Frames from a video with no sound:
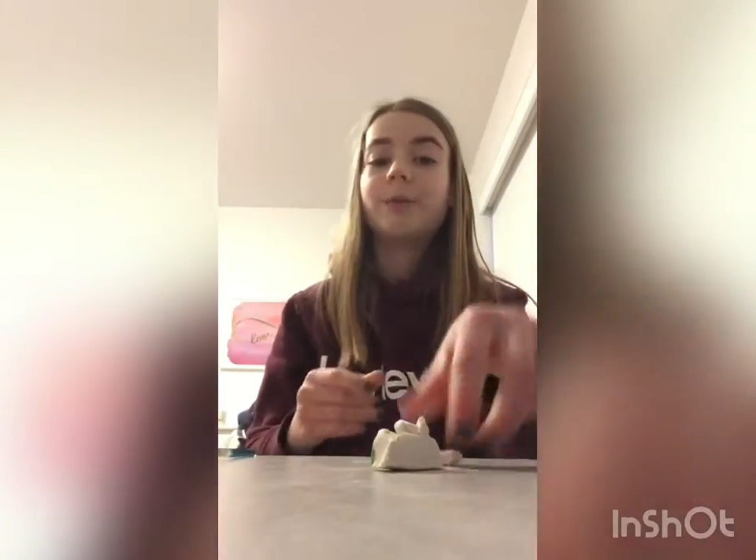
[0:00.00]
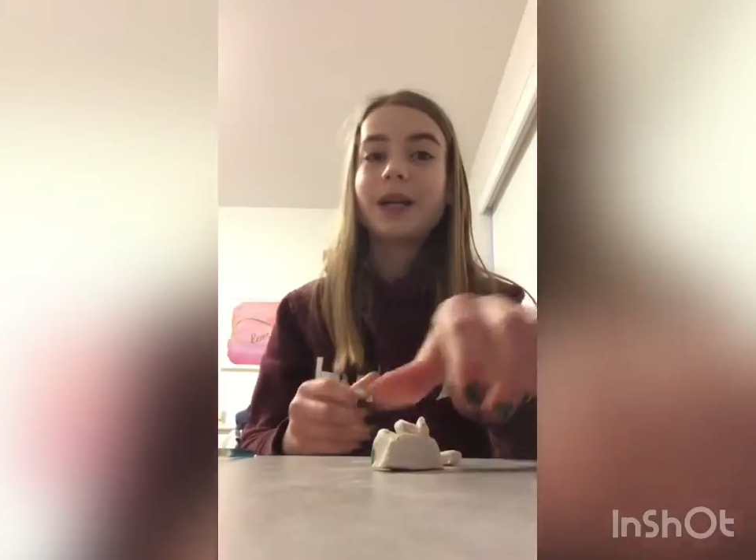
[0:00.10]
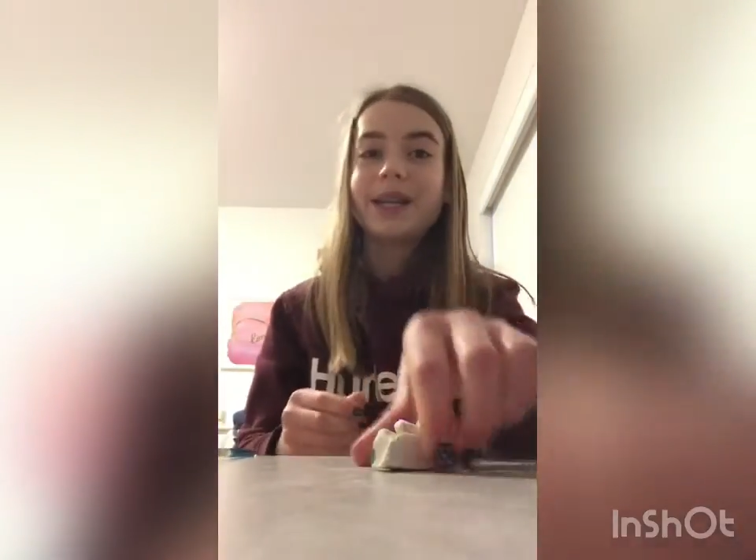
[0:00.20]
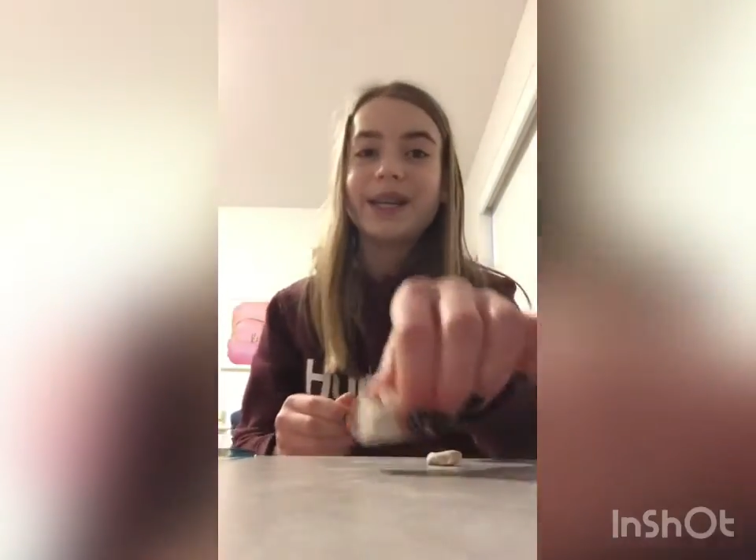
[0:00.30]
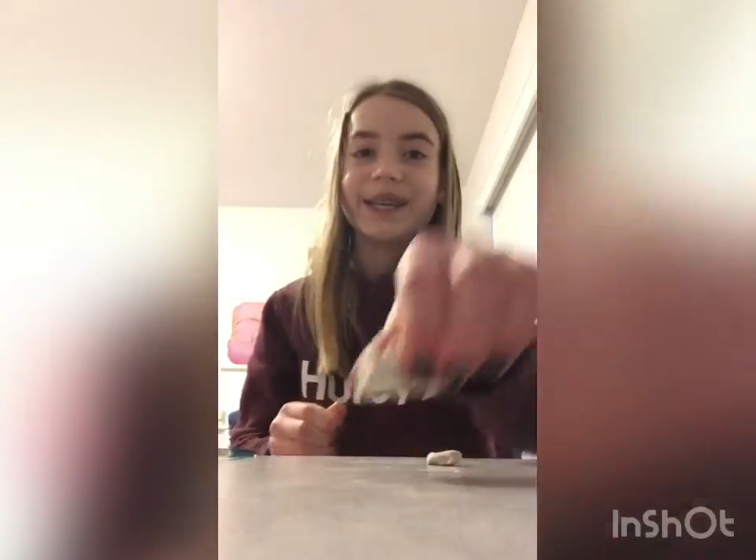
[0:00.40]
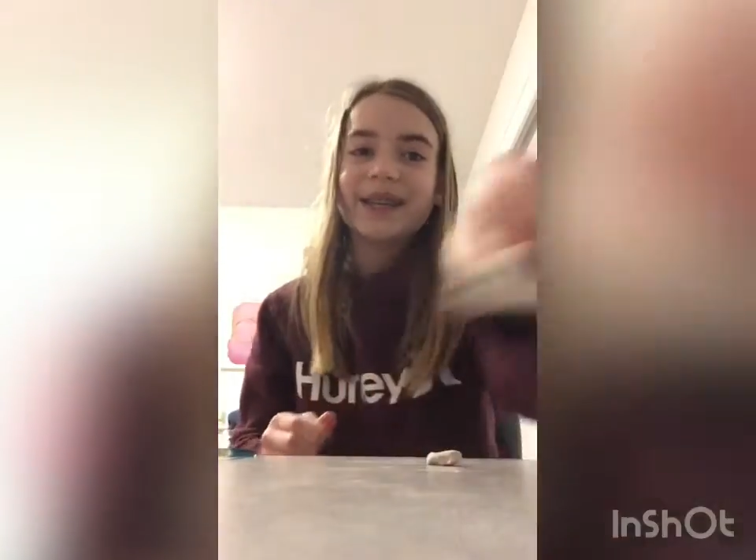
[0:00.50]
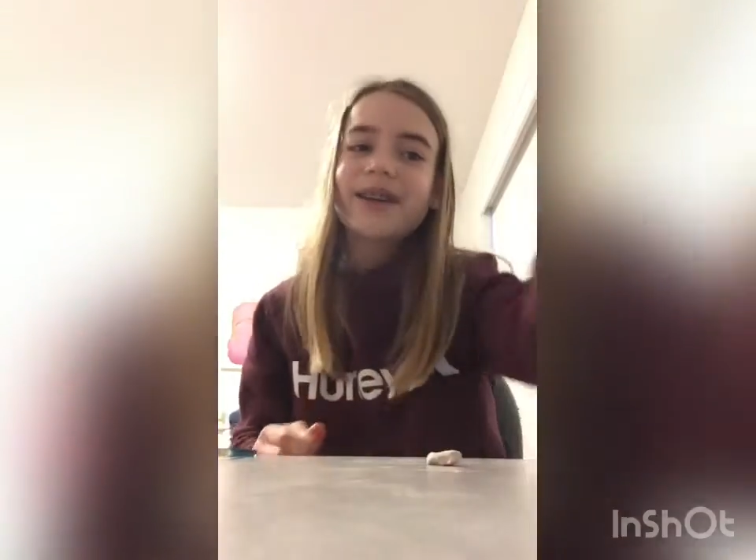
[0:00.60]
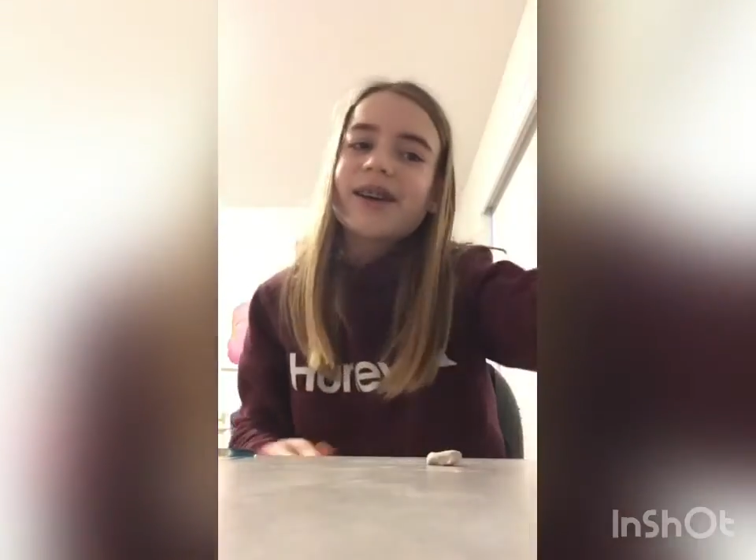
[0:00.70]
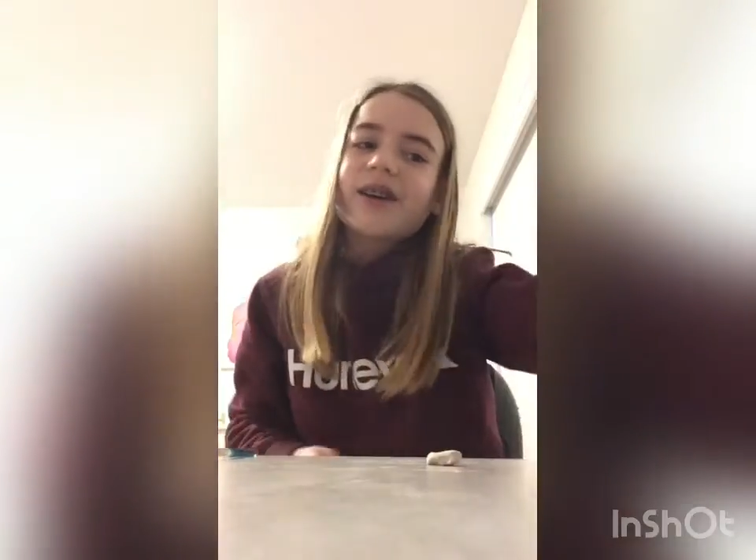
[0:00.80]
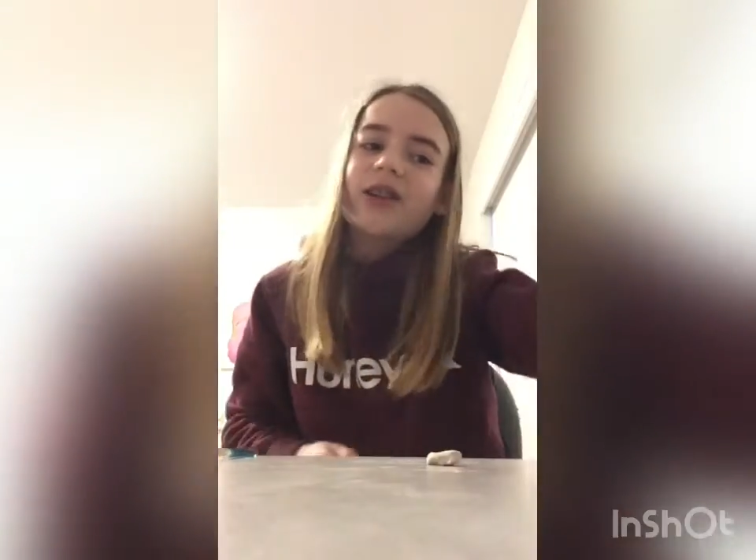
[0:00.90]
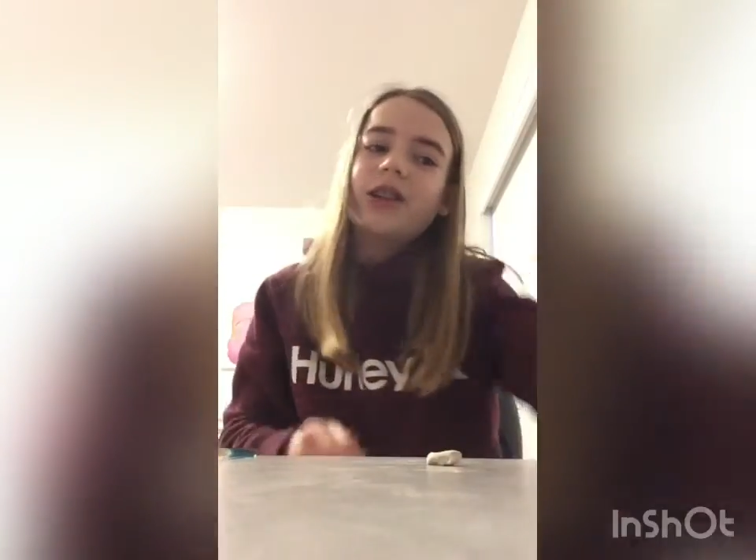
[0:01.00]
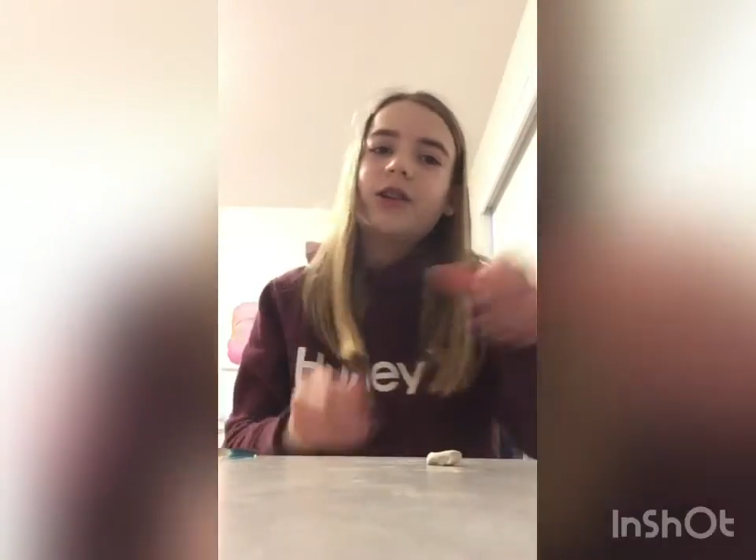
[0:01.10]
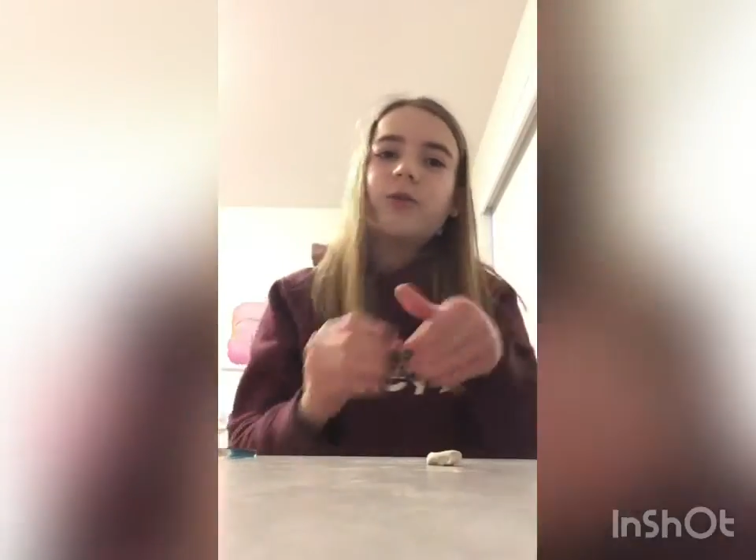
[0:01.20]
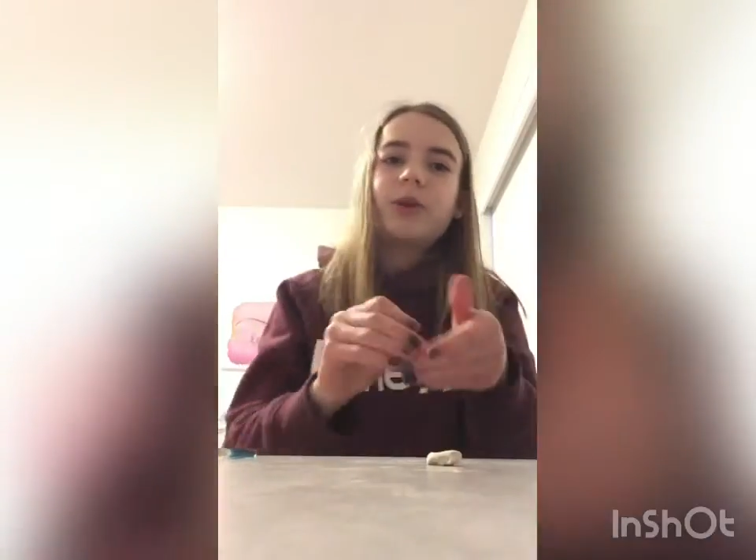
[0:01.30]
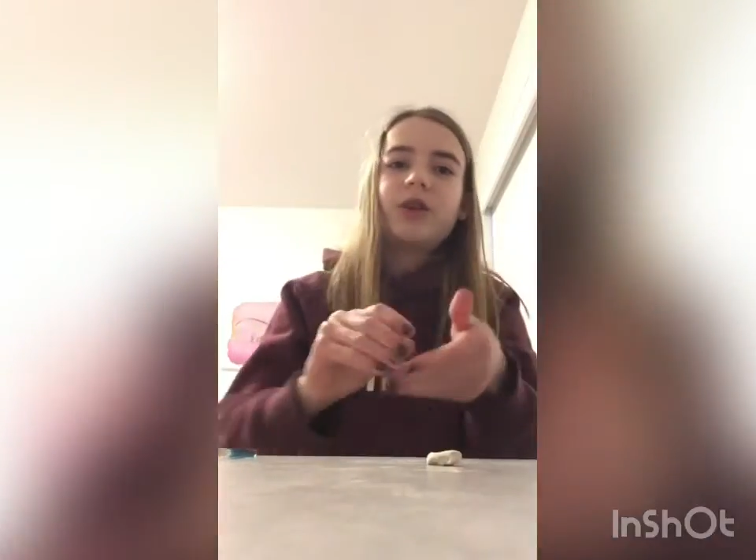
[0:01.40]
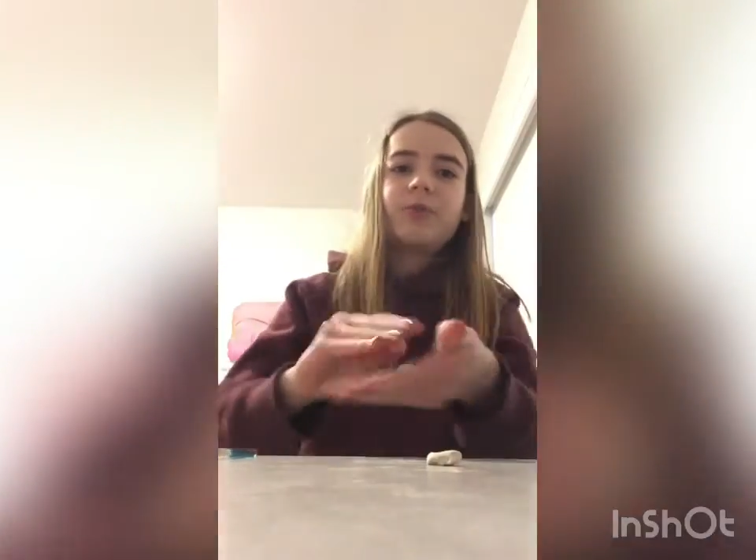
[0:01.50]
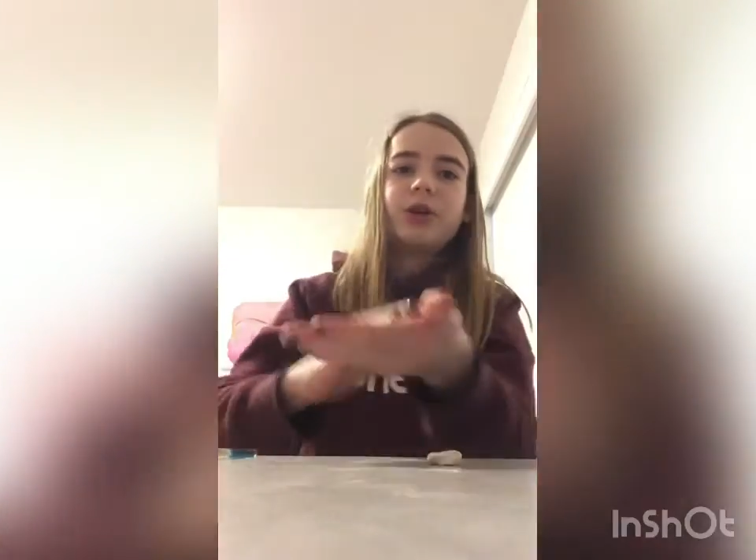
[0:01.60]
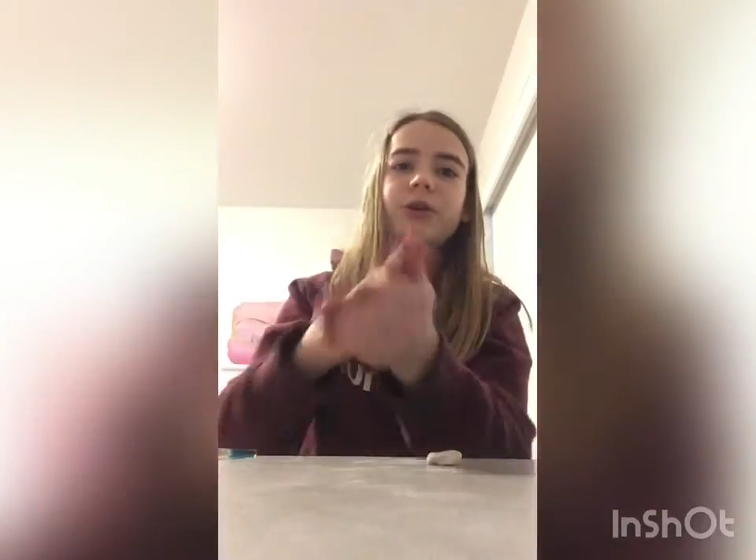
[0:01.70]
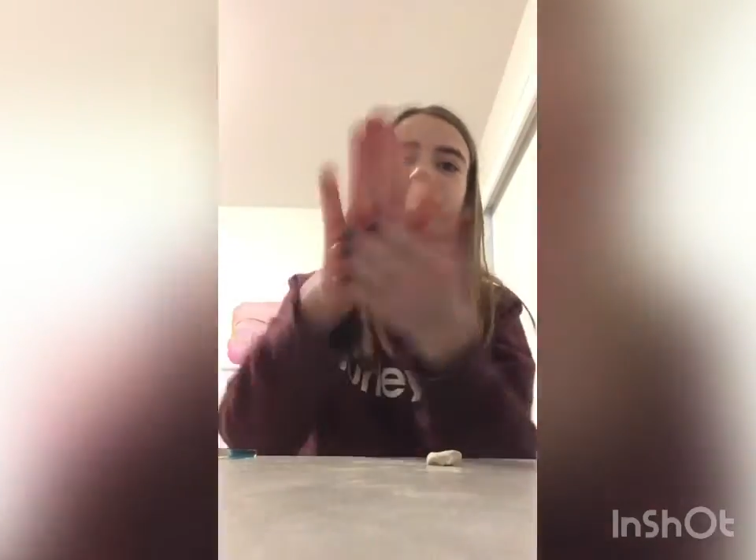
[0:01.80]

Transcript: bunny, little bunny's bottom.